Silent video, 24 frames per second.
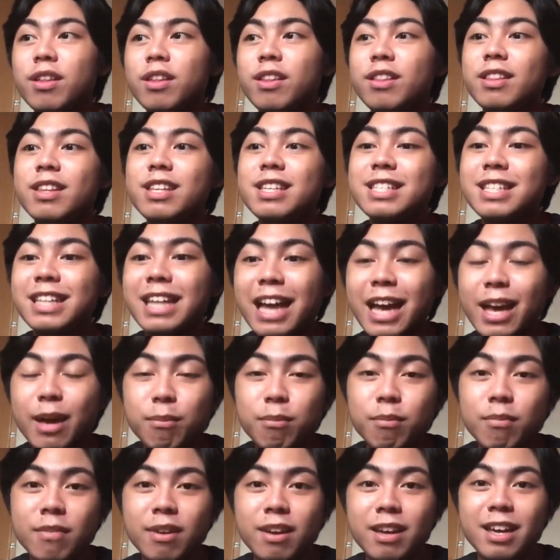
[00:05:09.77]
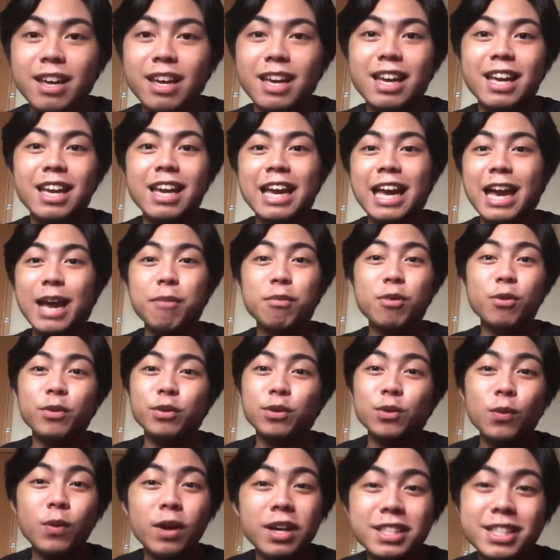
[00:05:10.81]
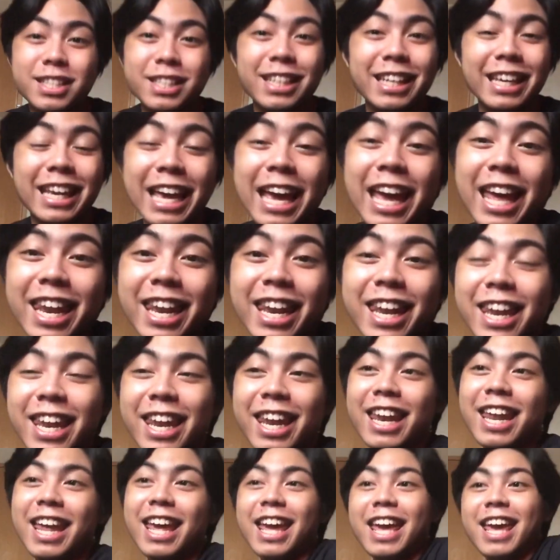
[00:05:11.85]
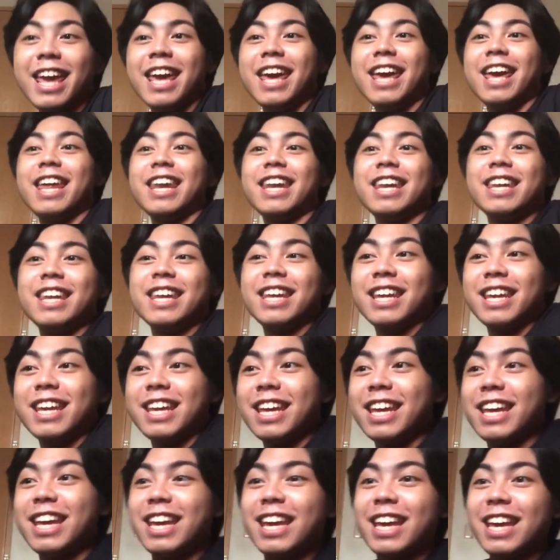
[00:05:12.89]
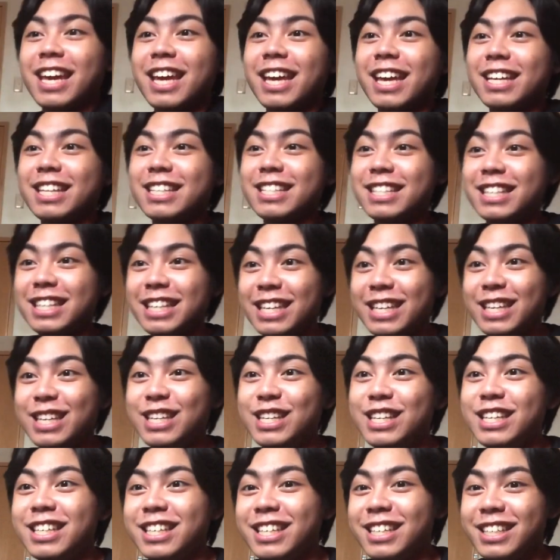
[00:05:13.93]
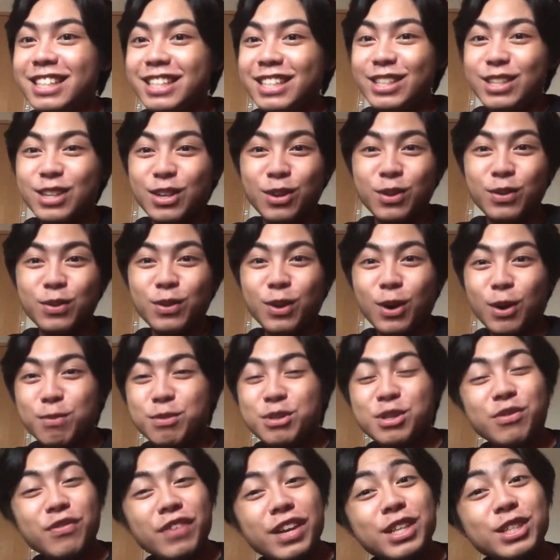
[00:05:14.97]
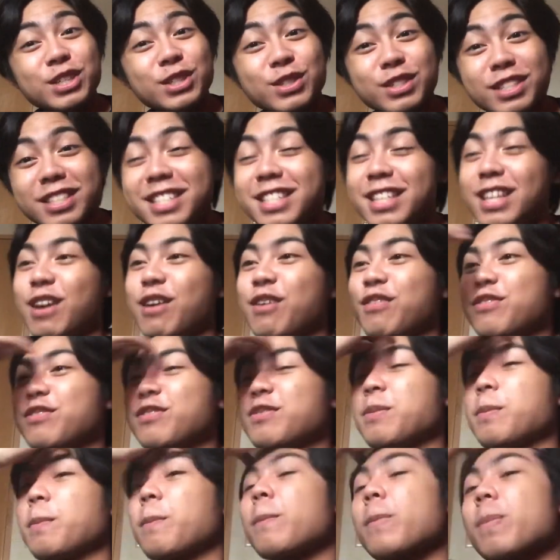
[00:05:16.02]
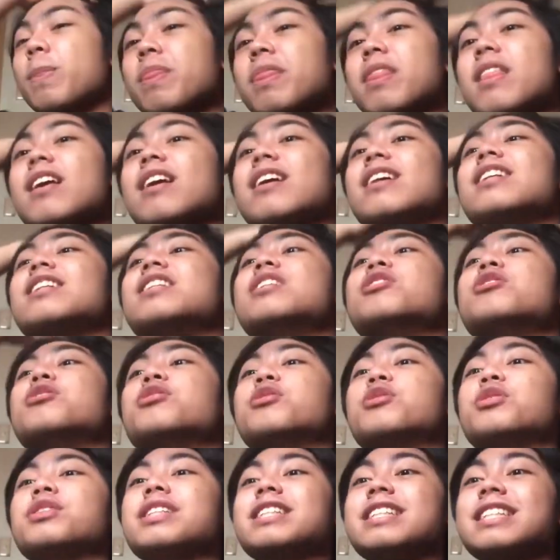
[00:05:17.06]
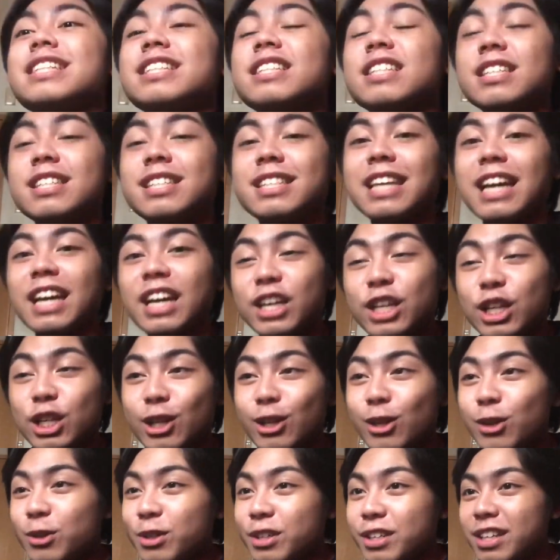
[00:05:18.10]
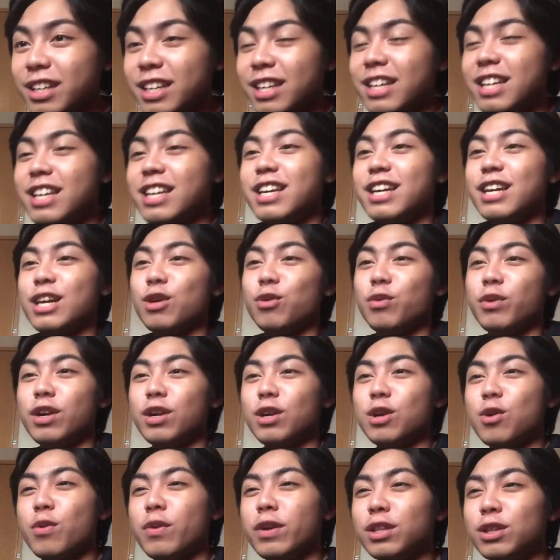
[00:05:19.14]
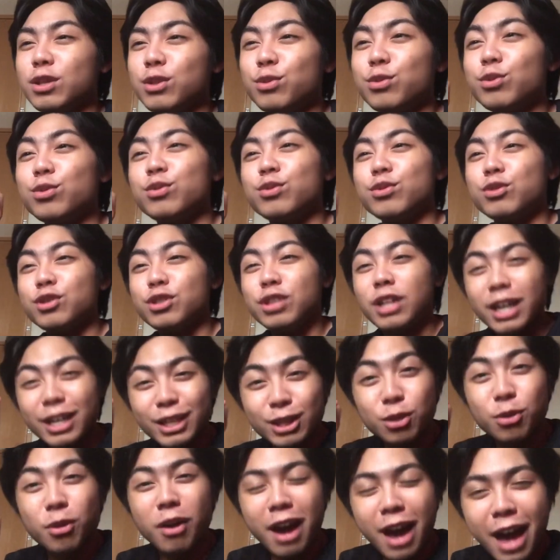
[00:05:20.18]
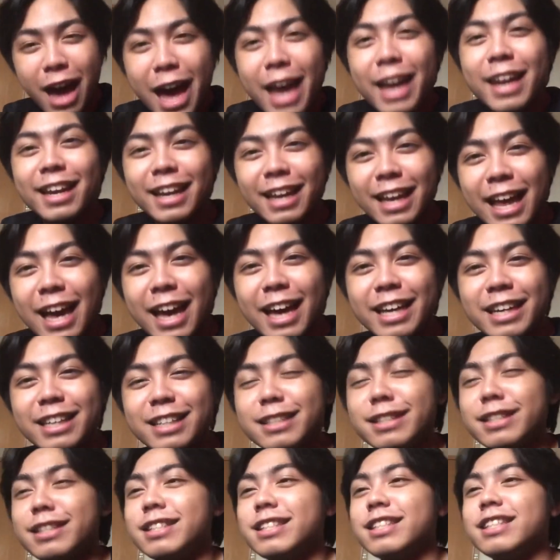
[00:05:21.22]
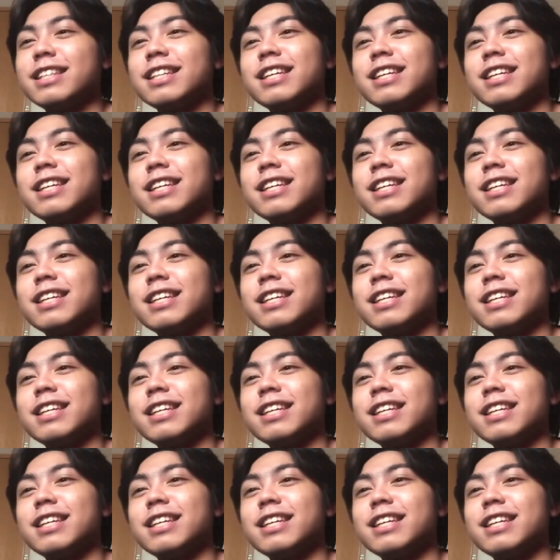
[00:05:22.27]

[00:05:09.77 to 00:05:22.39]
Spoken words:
this time, I'm going to watch it again and see, you know, observations and stuff. So this is the second look, and we are going to try to analyze